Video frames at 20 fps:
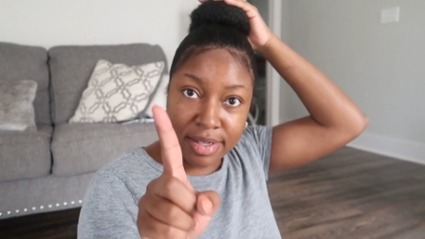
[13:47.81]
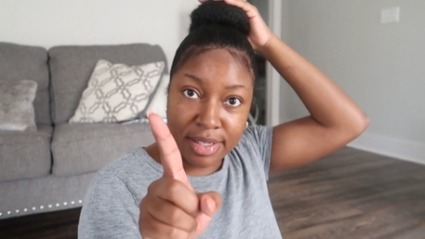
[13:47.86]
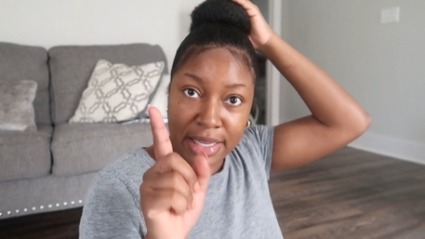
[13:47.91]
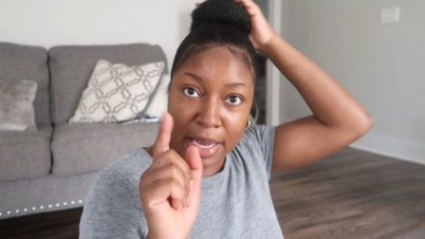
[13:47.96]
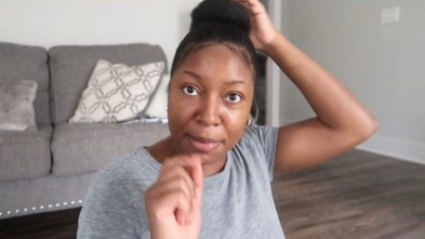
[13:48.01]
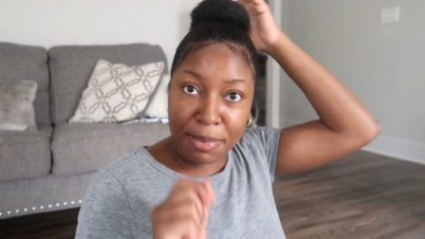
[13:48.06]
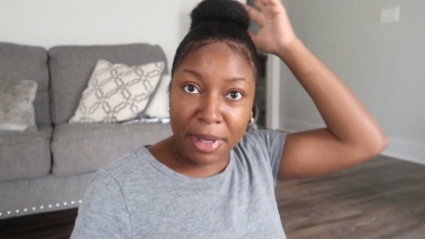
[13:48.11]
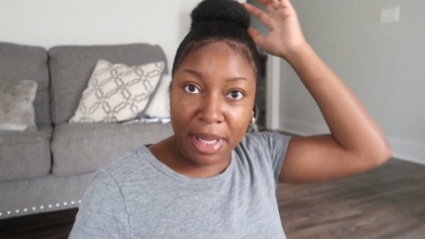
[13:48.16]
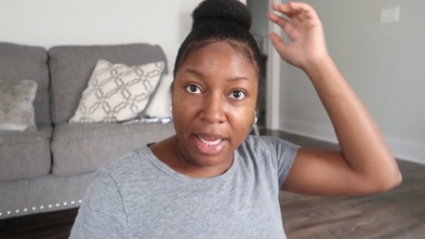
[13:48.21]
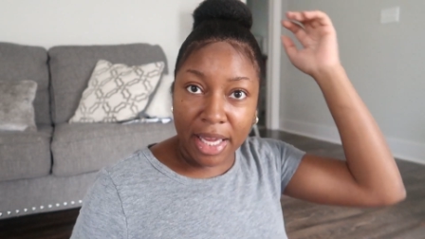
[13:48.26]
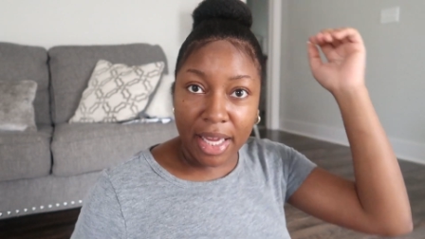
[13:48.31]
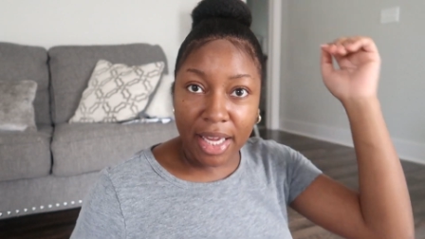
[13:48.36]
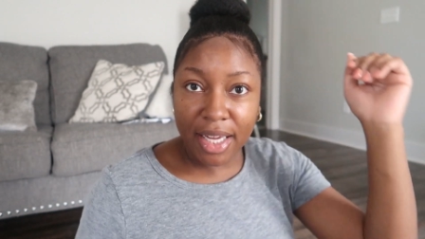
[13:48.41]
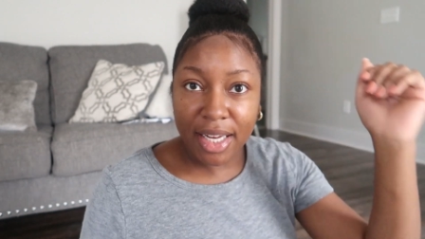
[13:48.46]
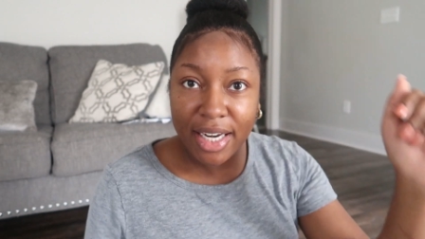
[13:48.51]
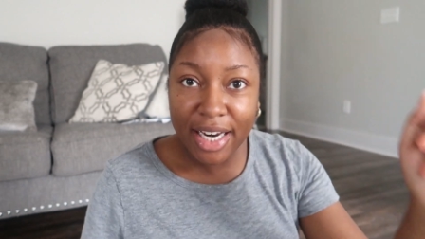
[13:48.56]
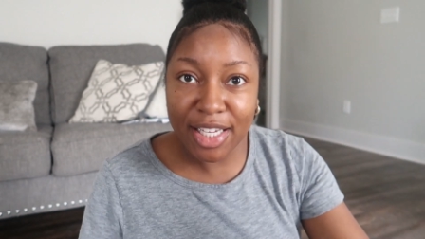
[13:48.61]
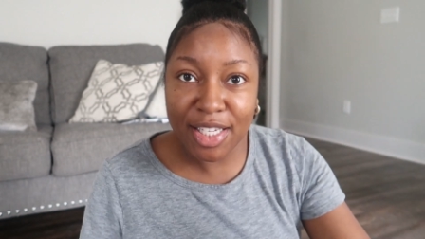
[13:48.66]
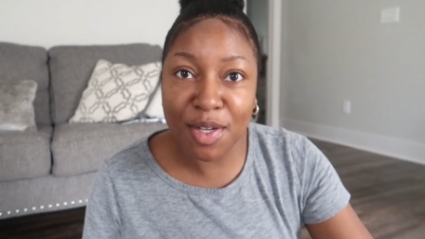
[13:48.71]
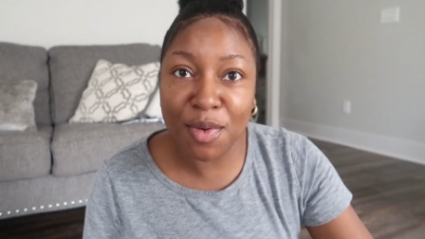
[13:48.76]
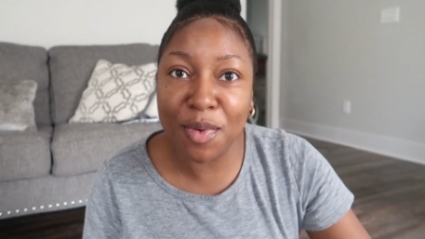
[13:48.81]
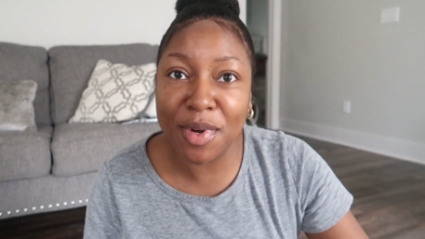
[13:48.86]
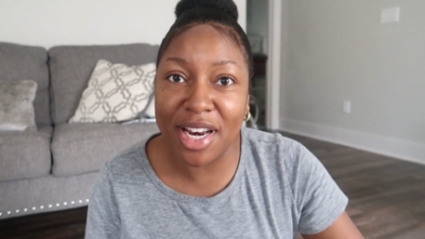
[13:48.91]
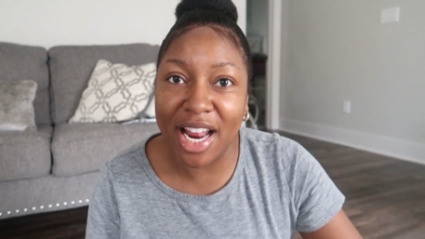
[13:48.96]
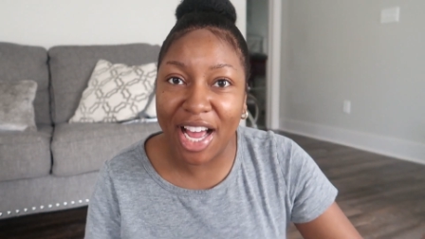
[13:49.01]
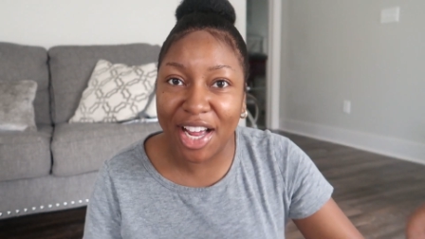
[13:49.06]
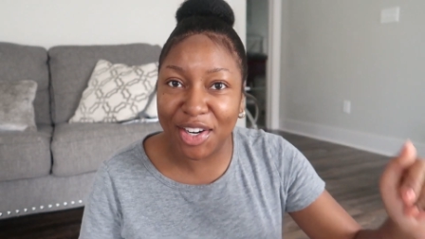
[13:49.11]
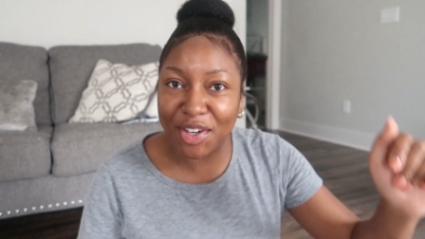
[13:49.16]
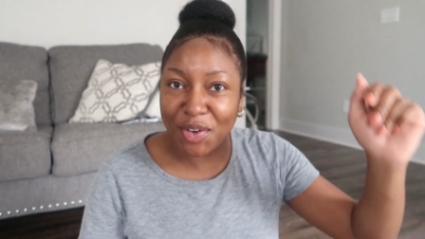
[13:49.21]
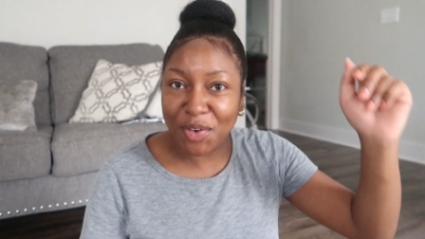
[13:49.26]
Stop playing. That's what we are
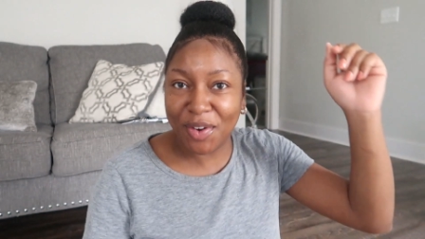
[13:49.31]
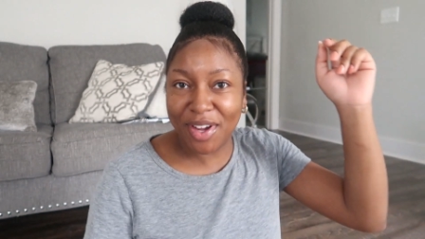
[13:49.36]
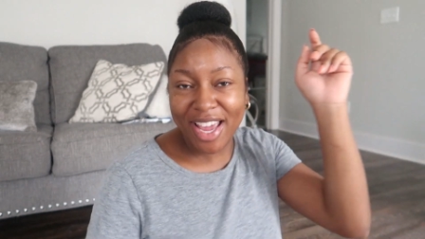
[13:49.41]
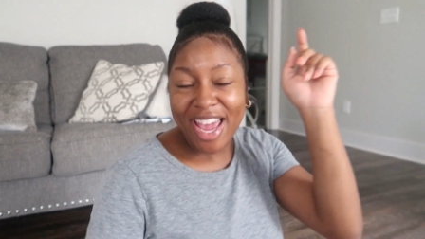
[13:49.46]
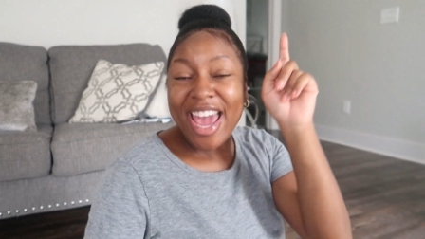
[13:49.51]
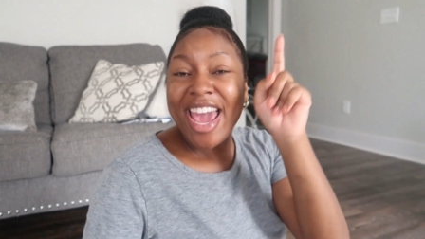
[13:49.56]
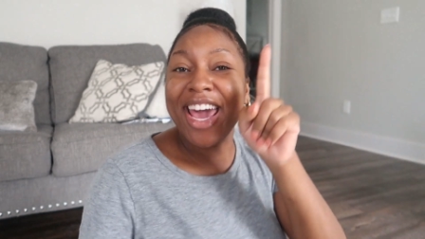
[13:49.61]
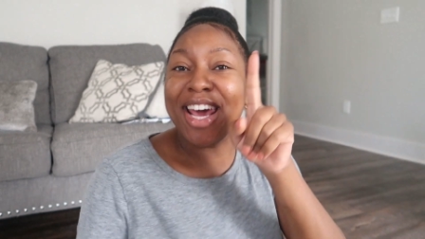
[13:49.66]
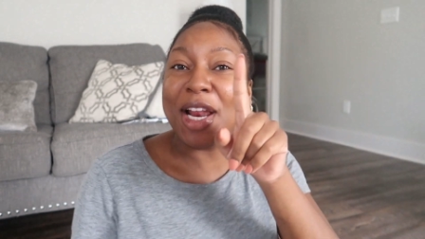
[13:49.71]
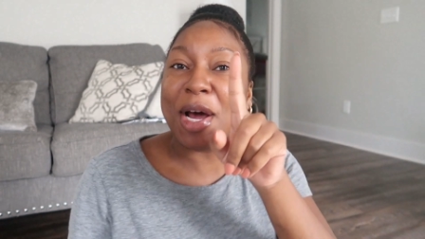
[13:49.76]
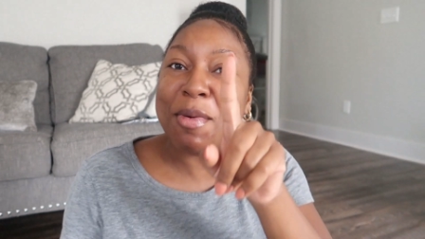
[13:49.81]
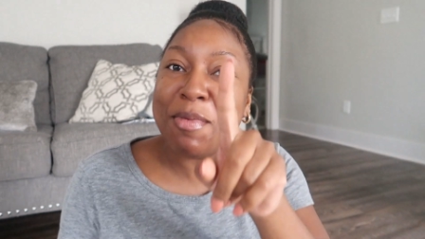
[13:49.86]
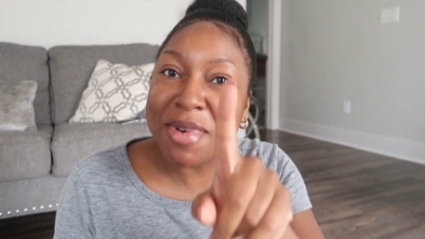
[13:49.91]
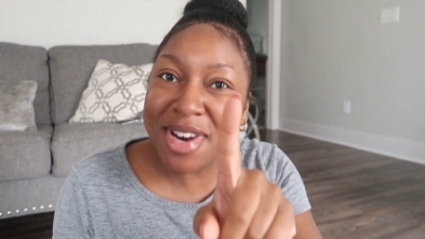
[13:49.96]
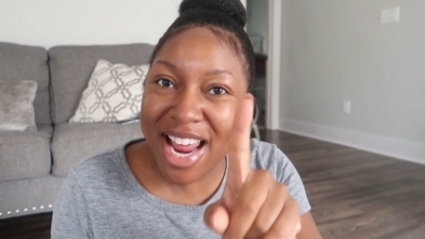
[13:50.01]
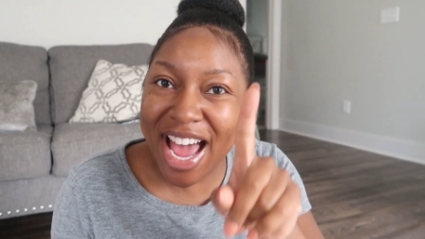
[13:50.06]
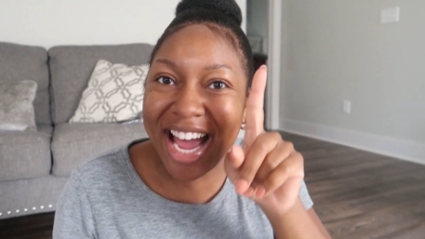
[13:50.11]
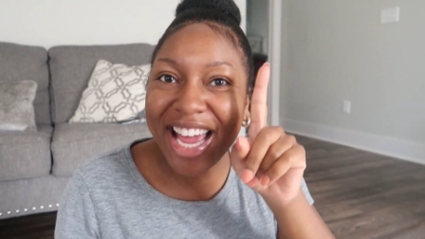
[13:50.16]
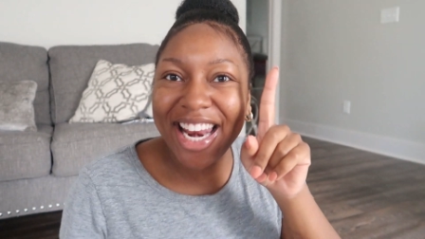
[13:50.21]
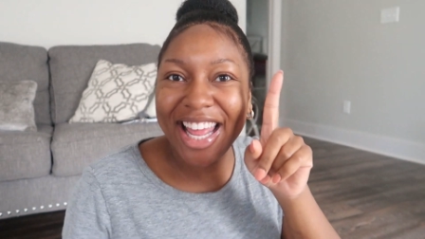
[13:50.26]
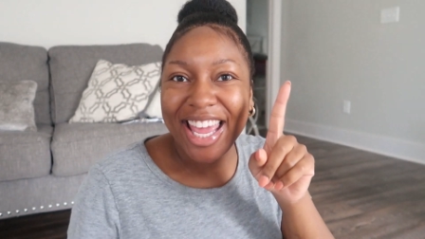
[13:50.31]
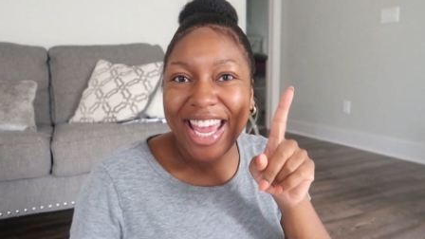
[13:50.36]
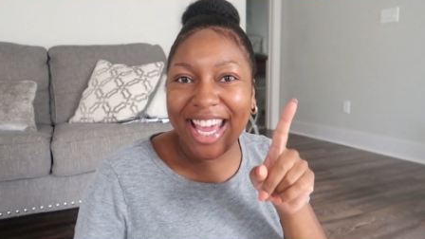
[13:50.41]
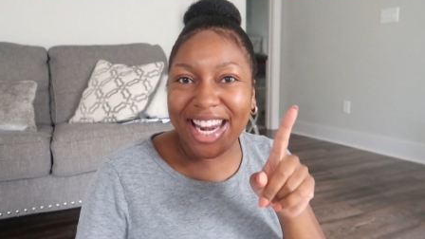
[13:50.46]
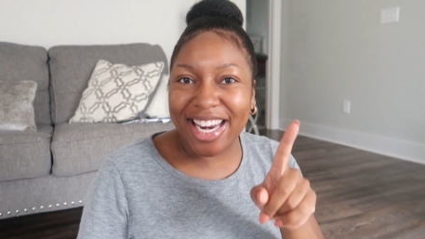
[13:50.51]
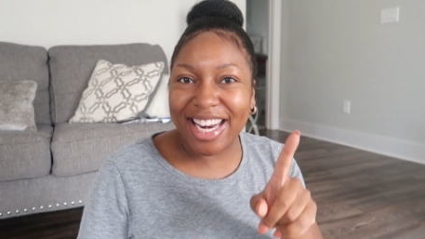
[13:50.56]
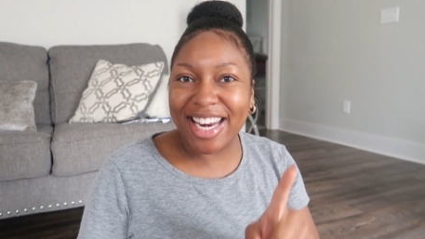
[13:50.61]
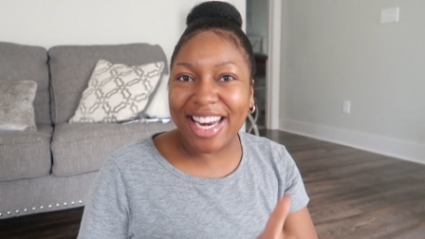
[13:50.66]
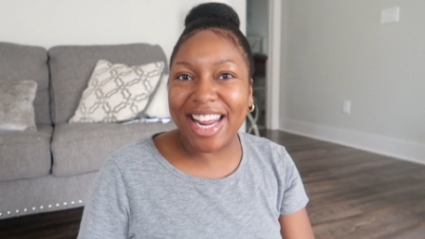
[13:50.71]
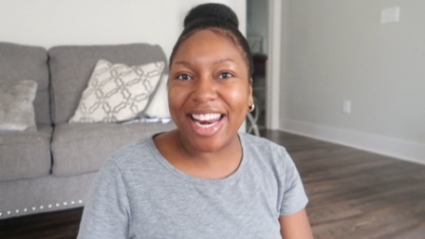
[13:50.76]
not doing. And I'm not
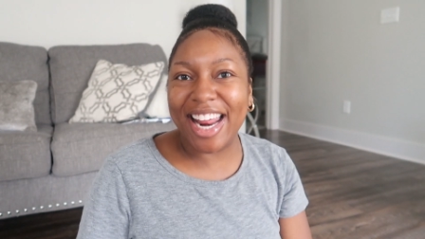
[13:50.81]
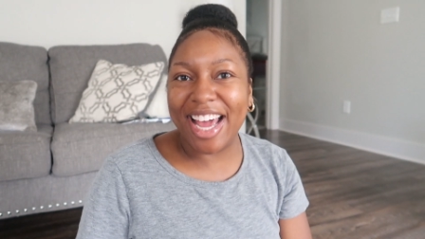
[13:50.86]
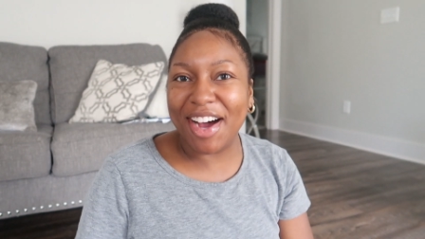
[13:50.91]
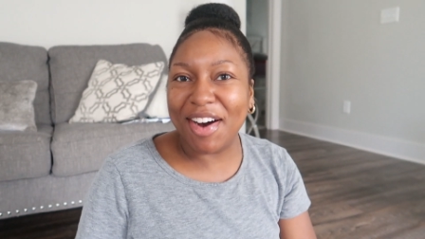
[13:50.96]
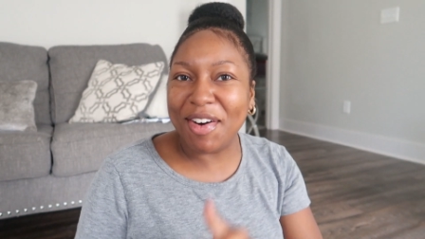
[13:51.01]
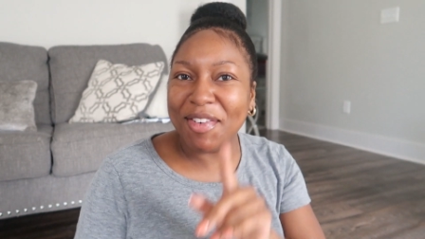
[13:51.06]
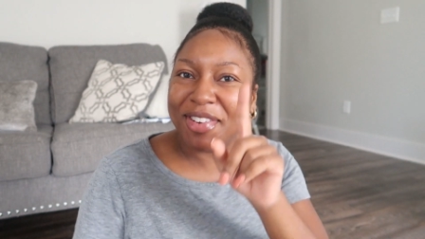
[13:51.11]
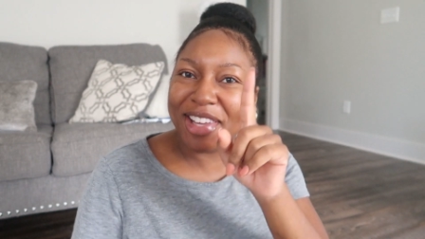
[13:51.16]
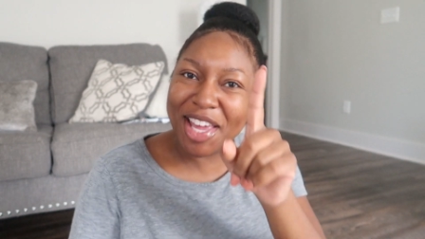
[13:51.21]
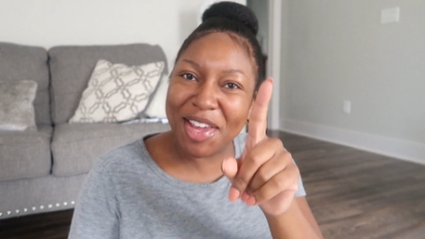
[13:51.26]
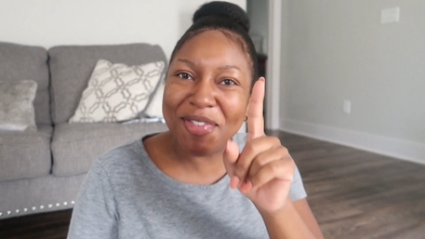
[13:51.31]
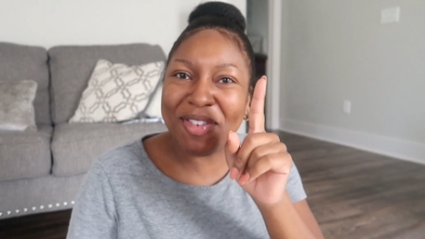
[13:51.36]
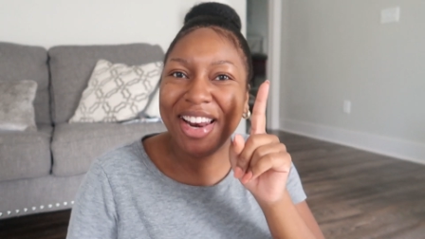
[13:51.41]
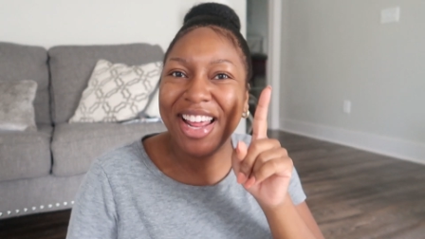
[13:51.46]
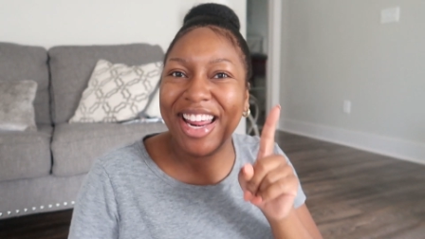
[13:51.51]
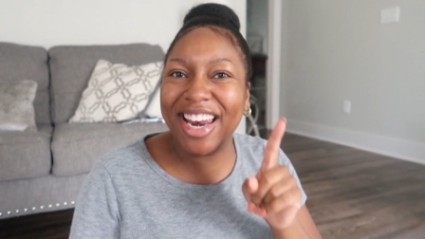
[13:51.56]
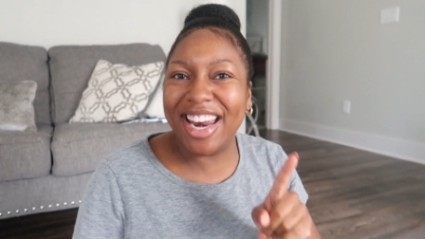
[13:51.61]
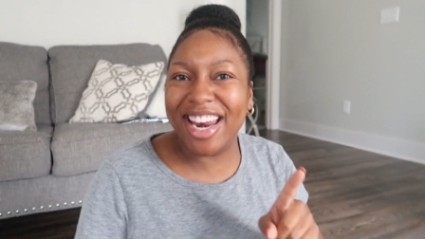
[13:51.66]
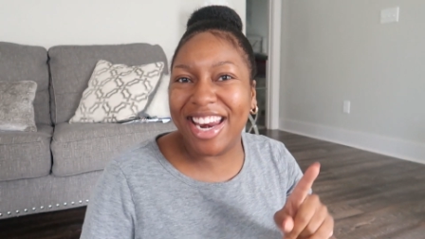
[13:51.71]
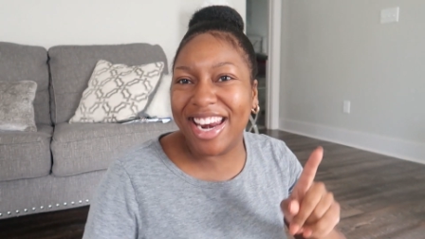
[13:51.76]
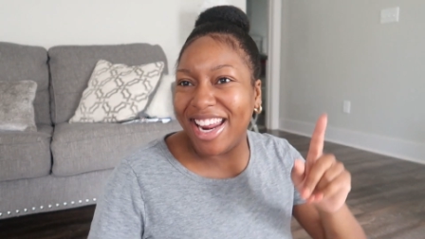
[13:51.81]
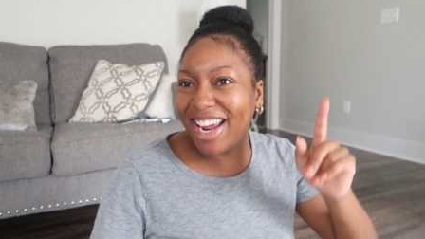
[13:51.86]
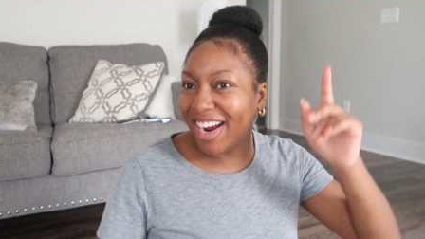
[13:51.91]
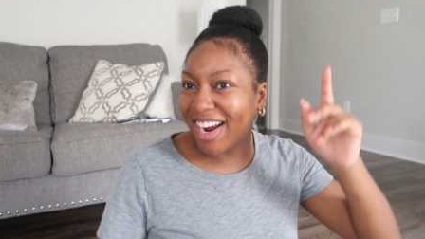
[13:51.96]
editing it out. I'm keeping it in